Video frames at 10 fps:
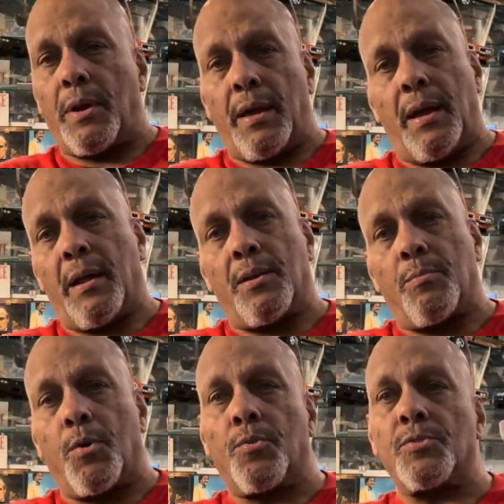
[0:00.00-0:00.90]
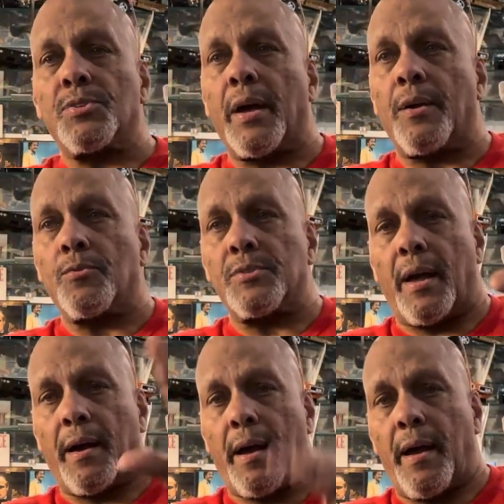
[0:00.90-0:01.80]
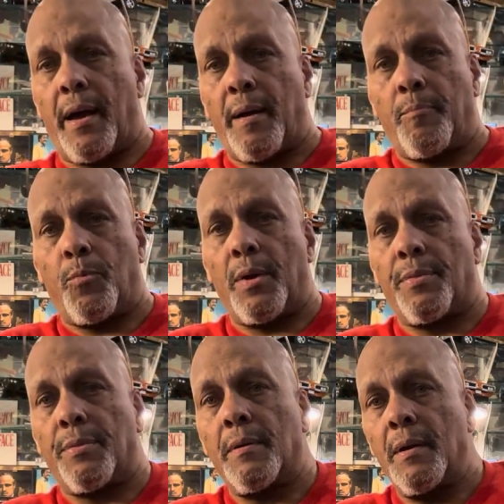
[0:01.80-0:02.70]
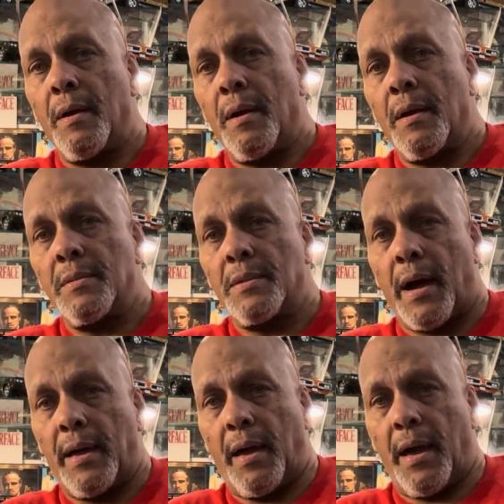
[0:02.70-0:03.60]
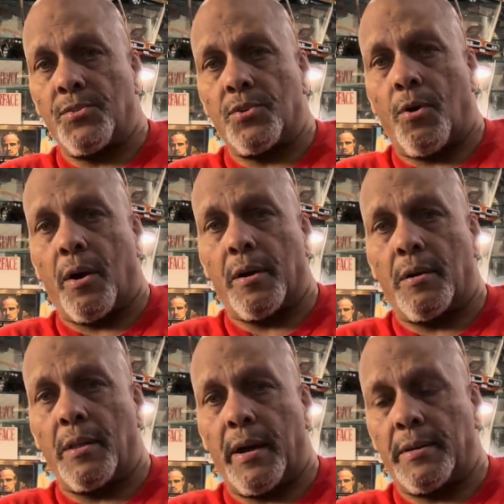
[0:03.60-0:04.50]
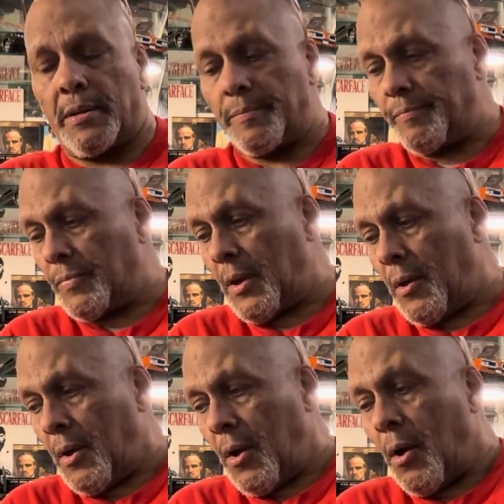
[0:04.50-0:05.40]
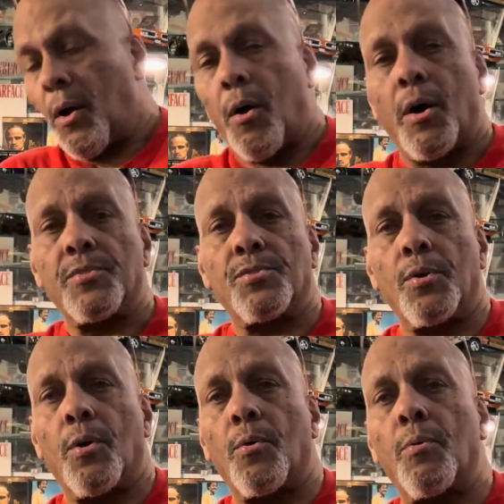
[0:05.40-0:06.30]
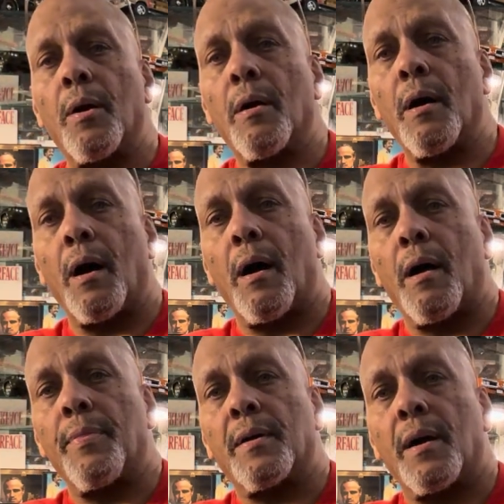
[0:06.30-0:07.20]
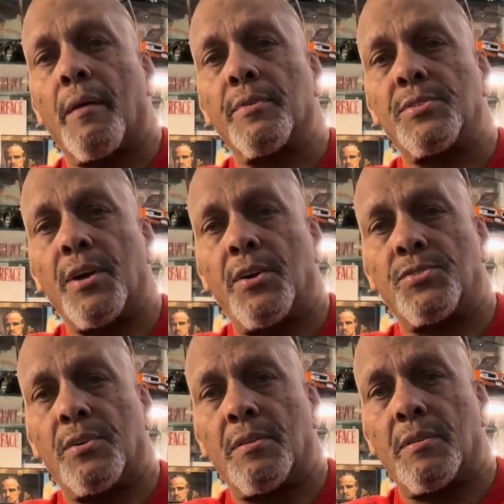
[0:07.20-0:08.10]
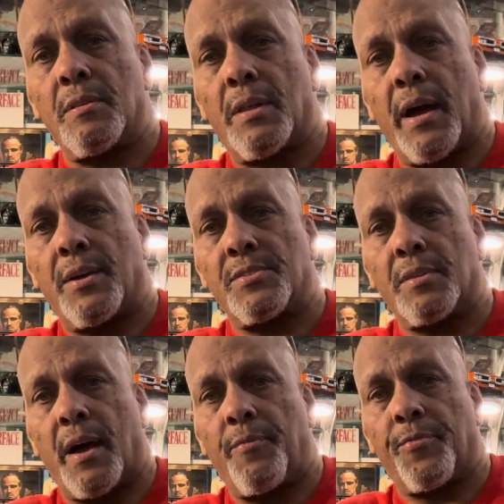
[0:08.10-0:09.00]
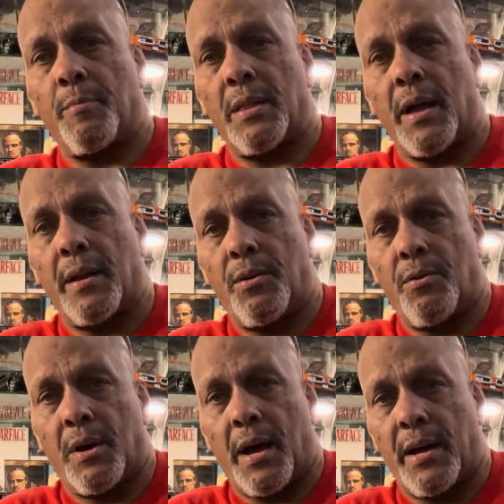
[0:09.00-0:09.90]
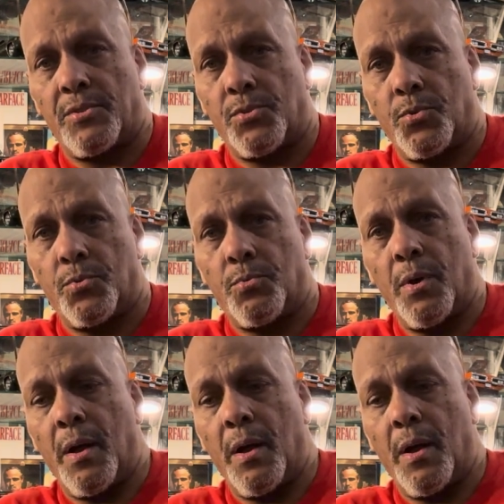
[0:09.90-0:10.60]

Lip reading: to get into motorcycles like I am with diecast car collecting. Also, the conversation last night from a lot of you guys who